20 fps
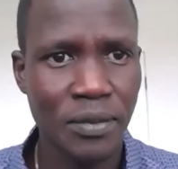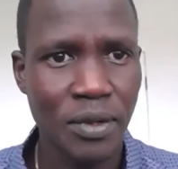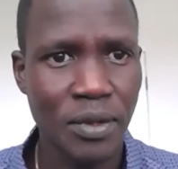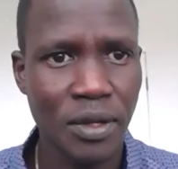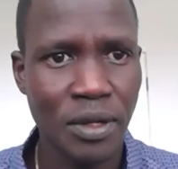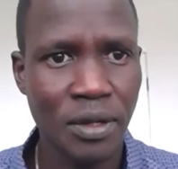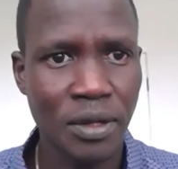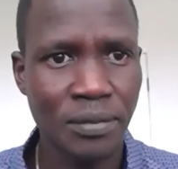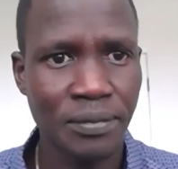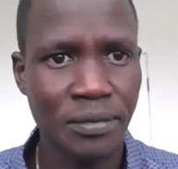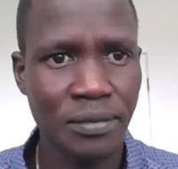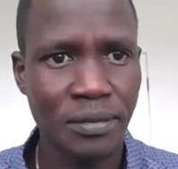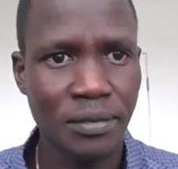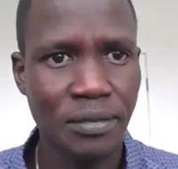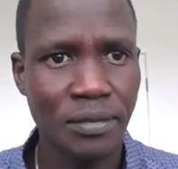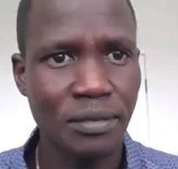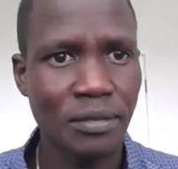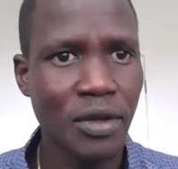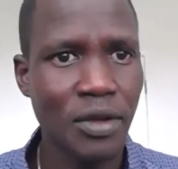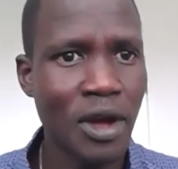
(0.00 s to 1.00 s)

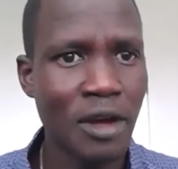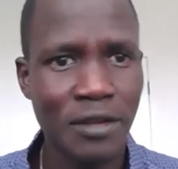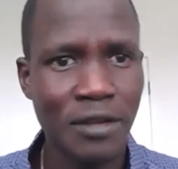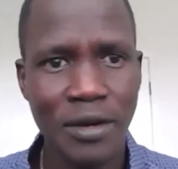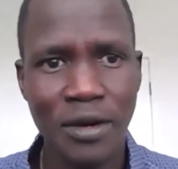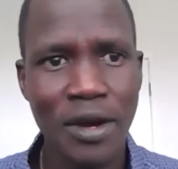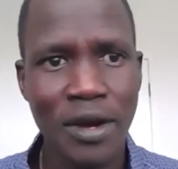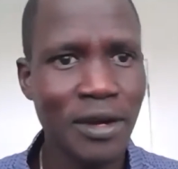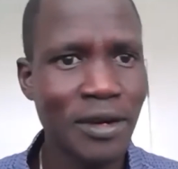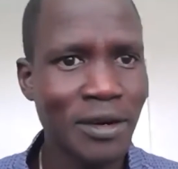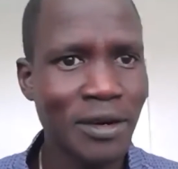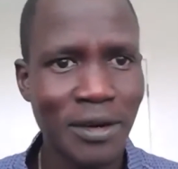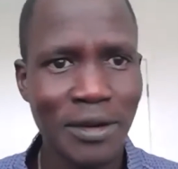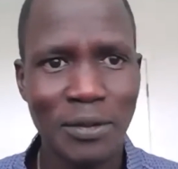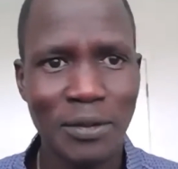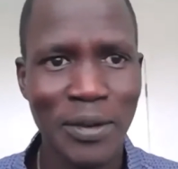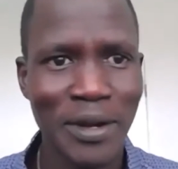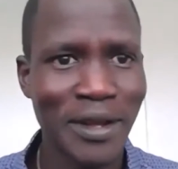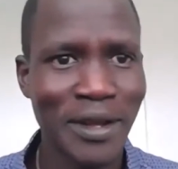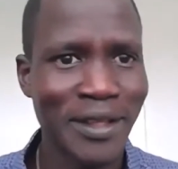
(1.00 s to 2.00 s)
off and on
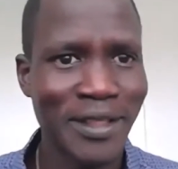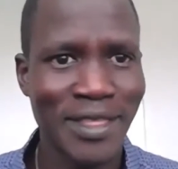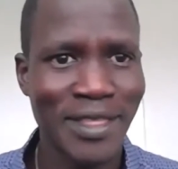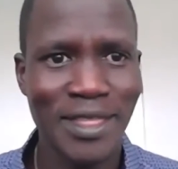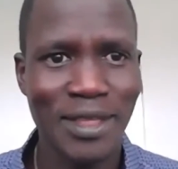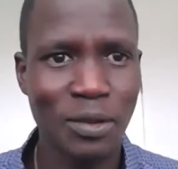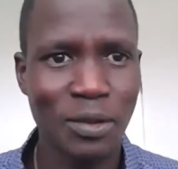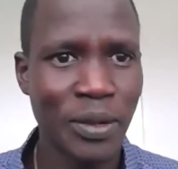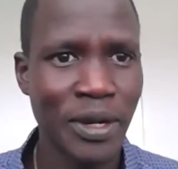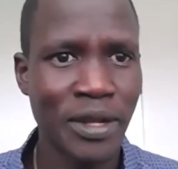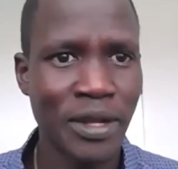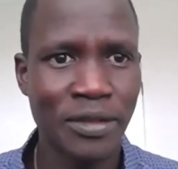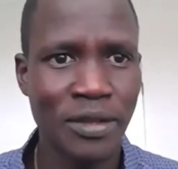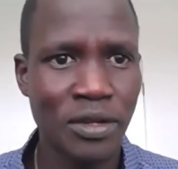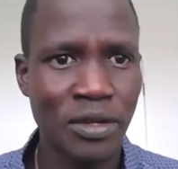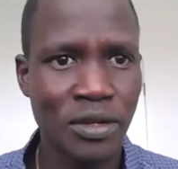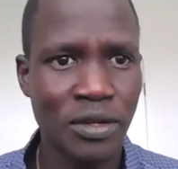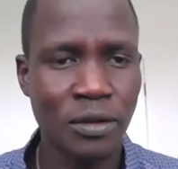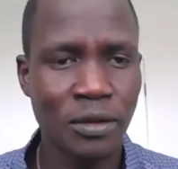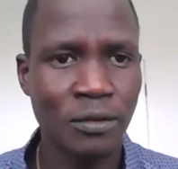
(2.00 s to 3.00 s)
with
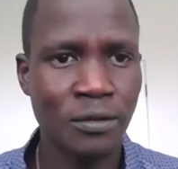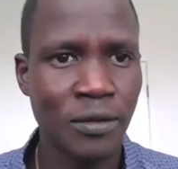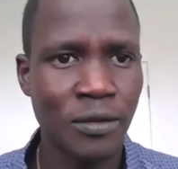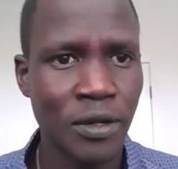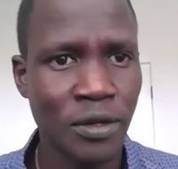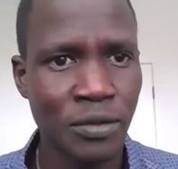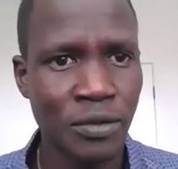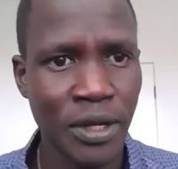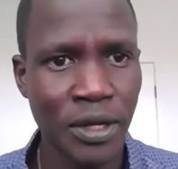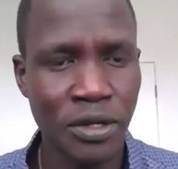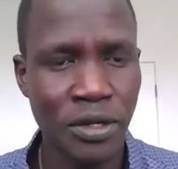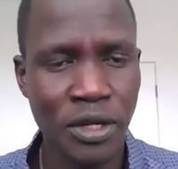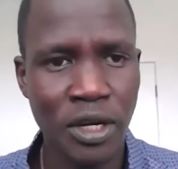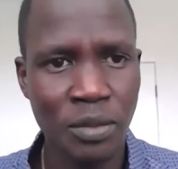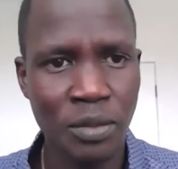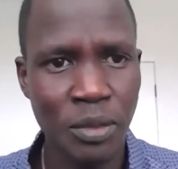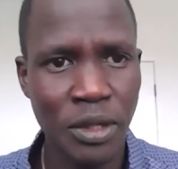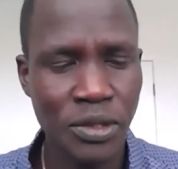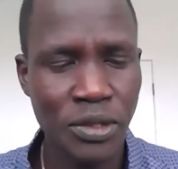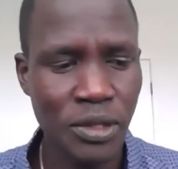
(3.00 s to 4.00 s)
doing a
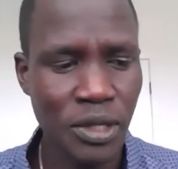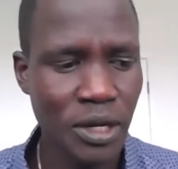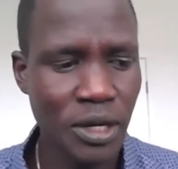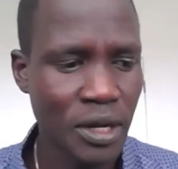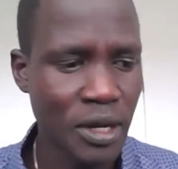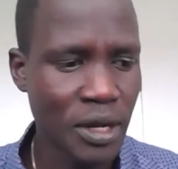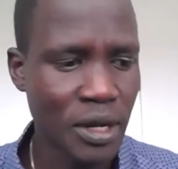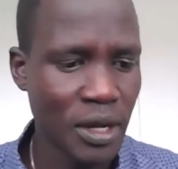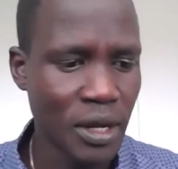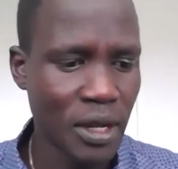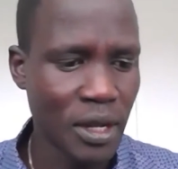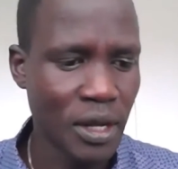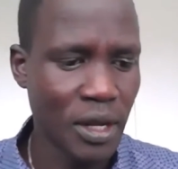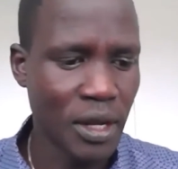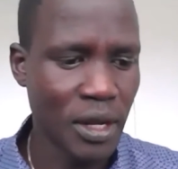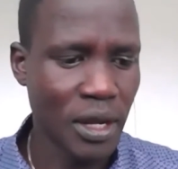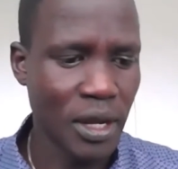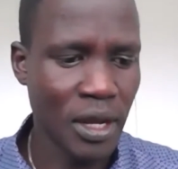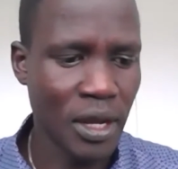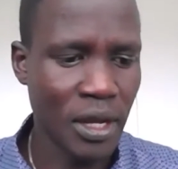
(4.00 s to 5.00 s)
documentary.
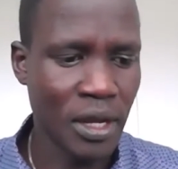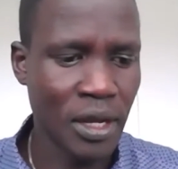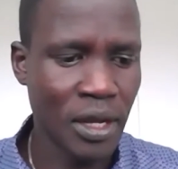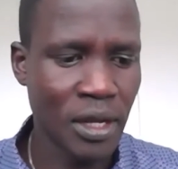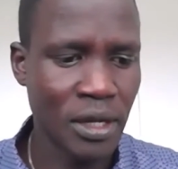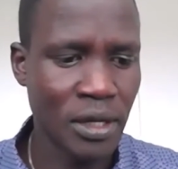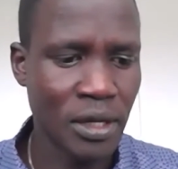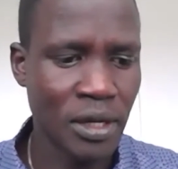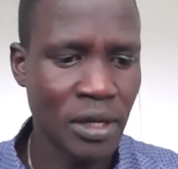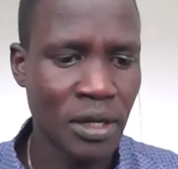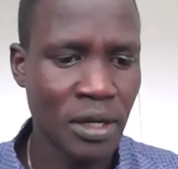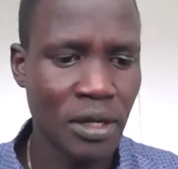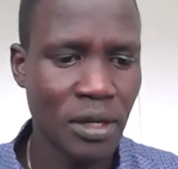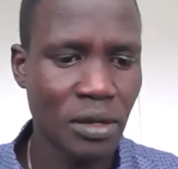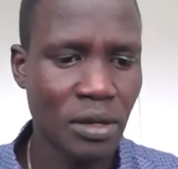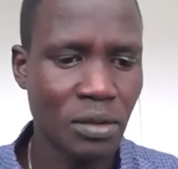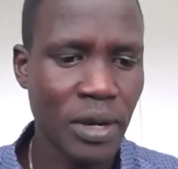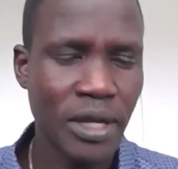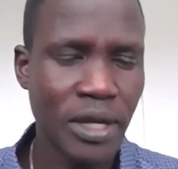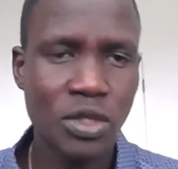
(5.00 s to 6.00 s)
And
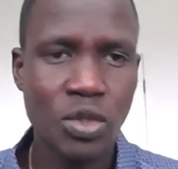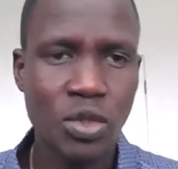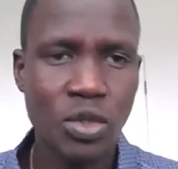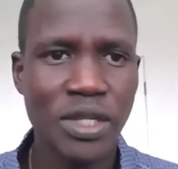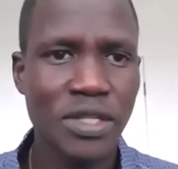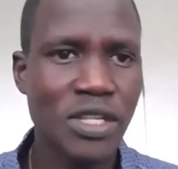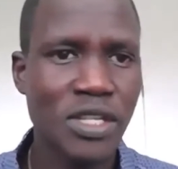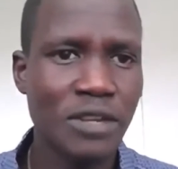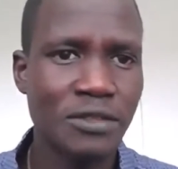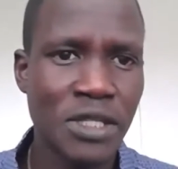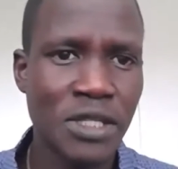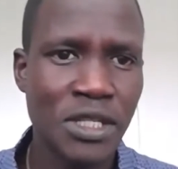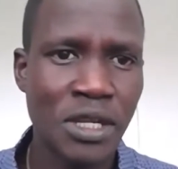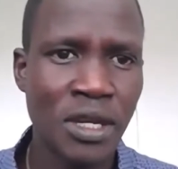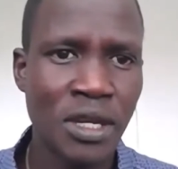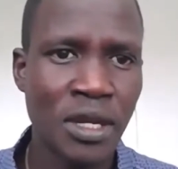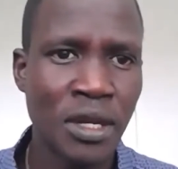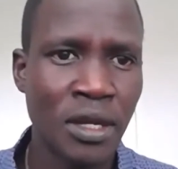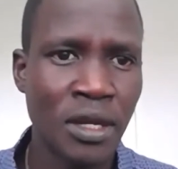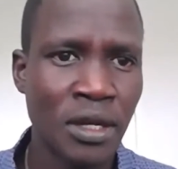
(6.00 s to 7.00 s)
right in
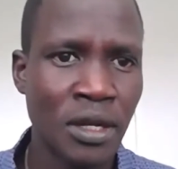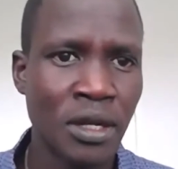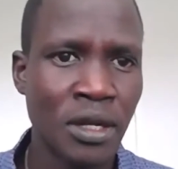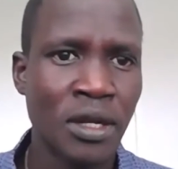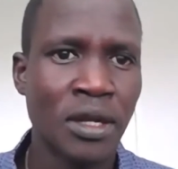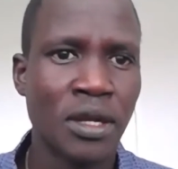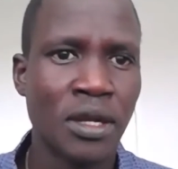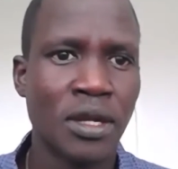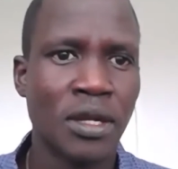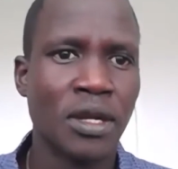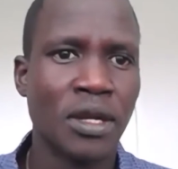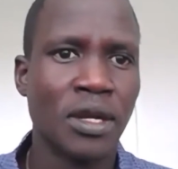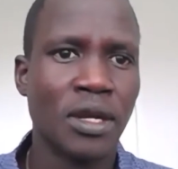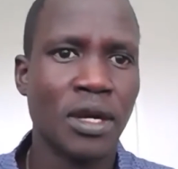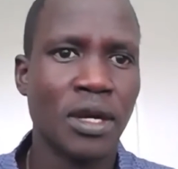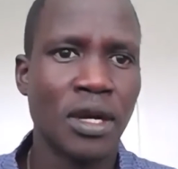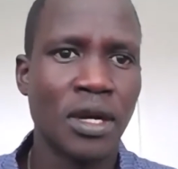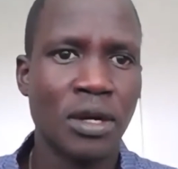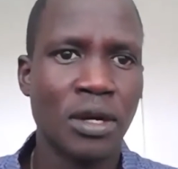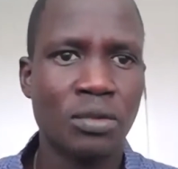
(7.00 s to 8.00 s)
2017,
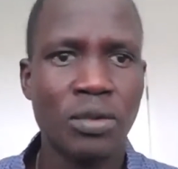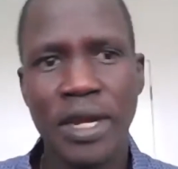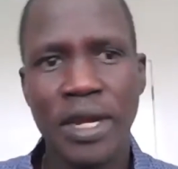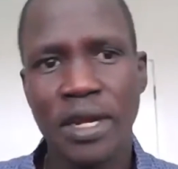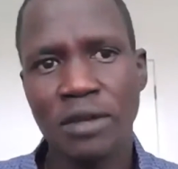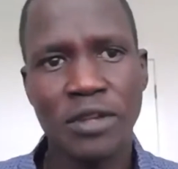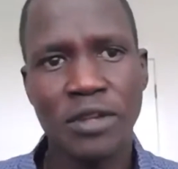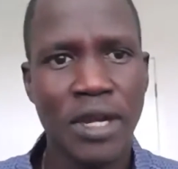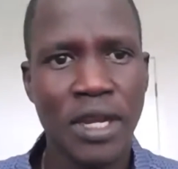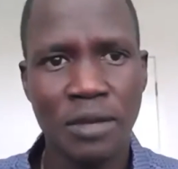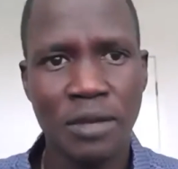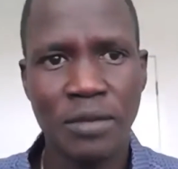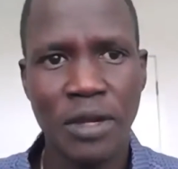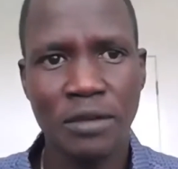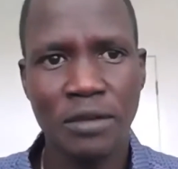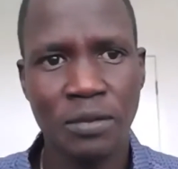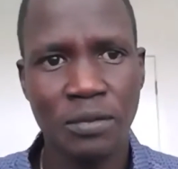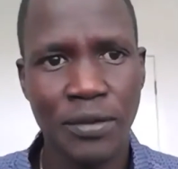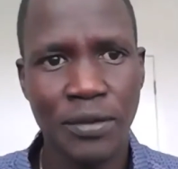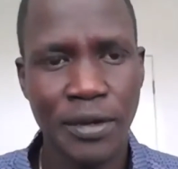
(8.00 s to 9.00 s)
right after I came back
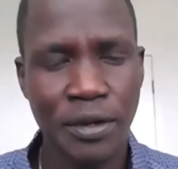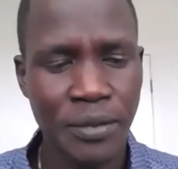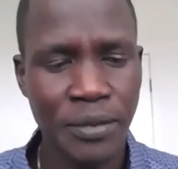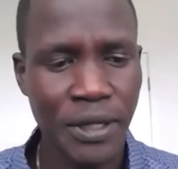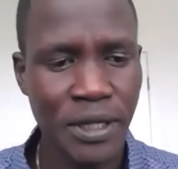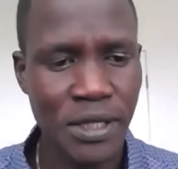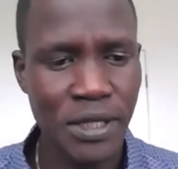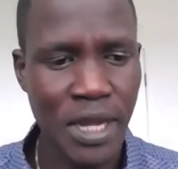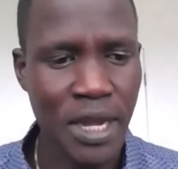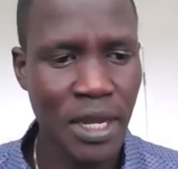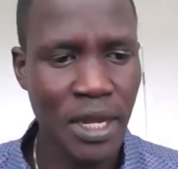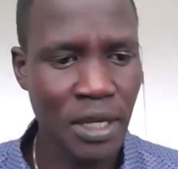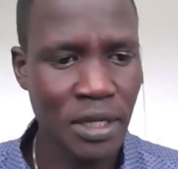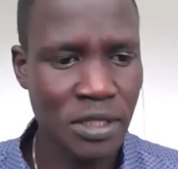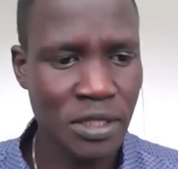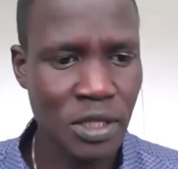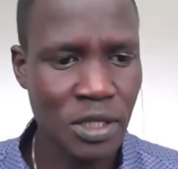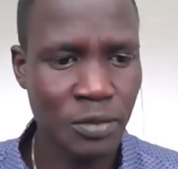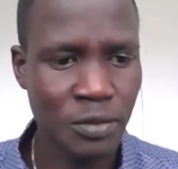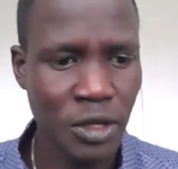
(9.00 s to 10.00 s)
from Olympics, I got a
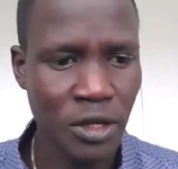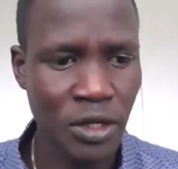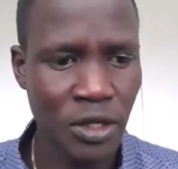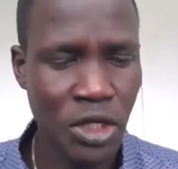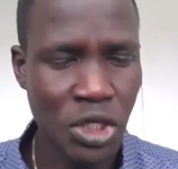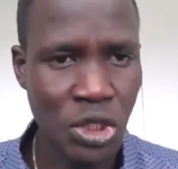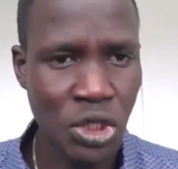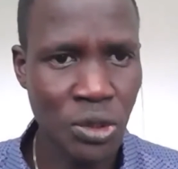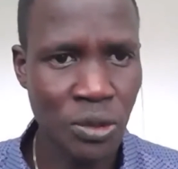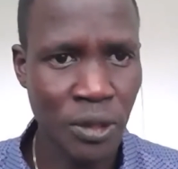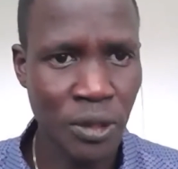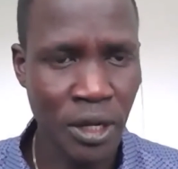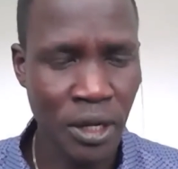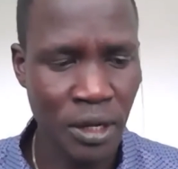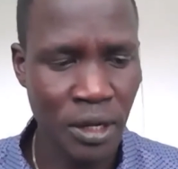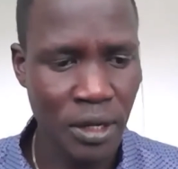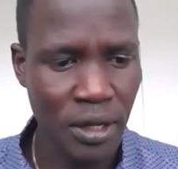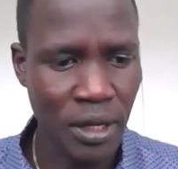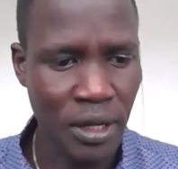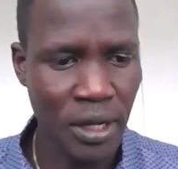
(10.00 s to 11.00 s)
severe injury,
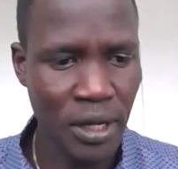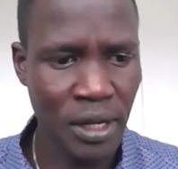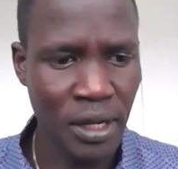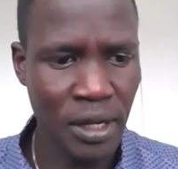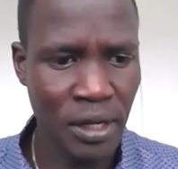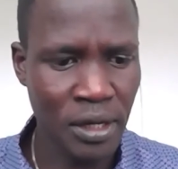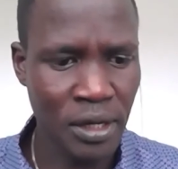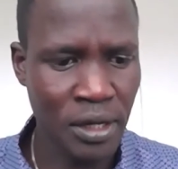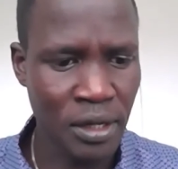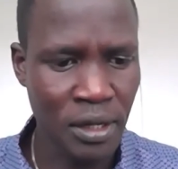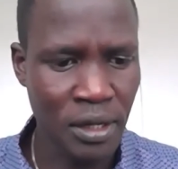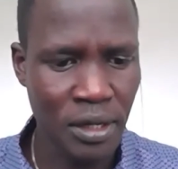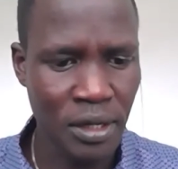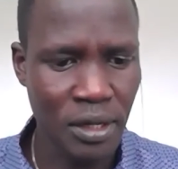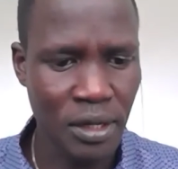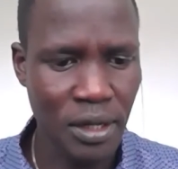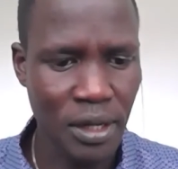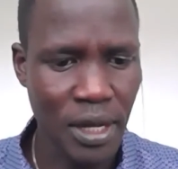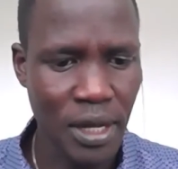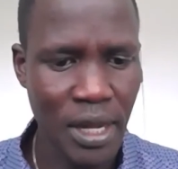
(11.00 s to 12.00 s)
and
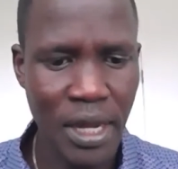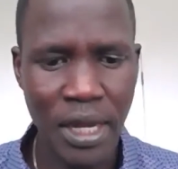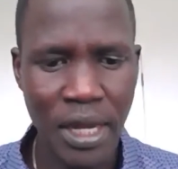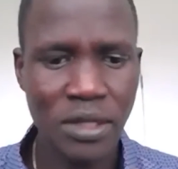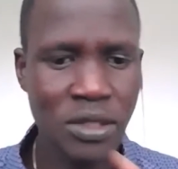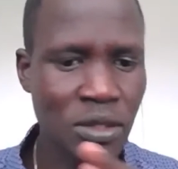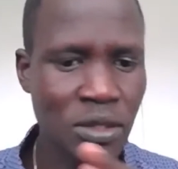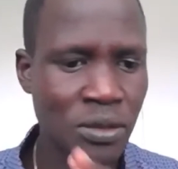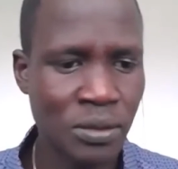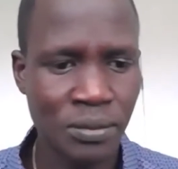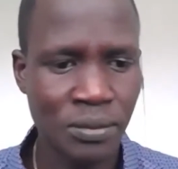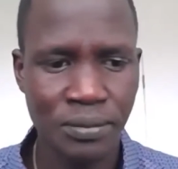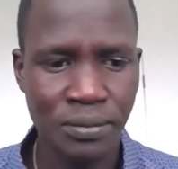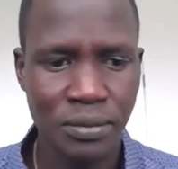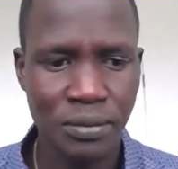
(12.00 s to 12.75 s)
I had to